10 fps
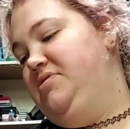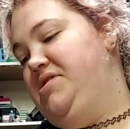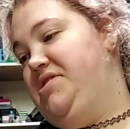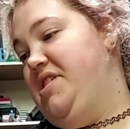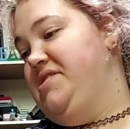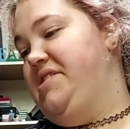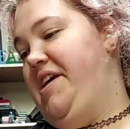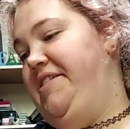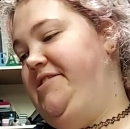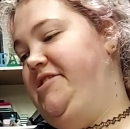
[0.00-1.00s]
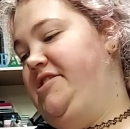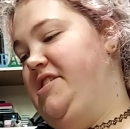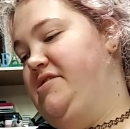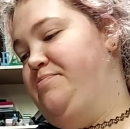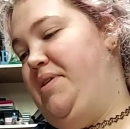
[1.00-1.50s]
Does not say. Just
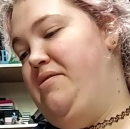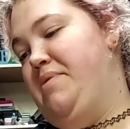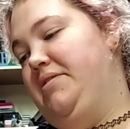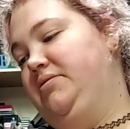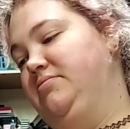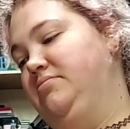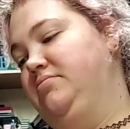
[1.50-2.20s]
says peanut butter.